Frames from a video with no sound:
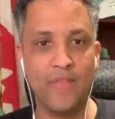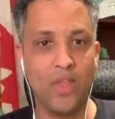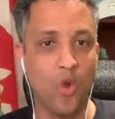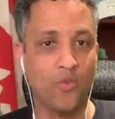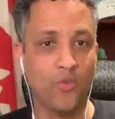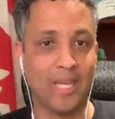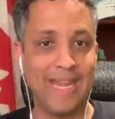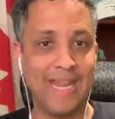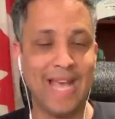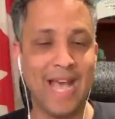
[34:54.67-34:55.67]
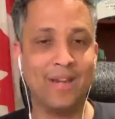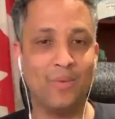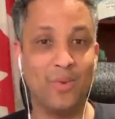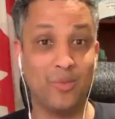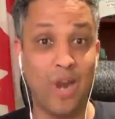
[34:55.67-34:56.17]
and they overlaid
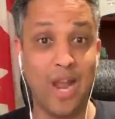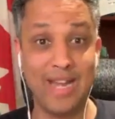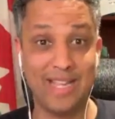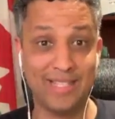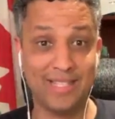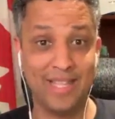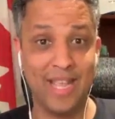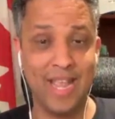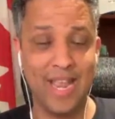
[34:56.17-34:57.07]
that with ridings.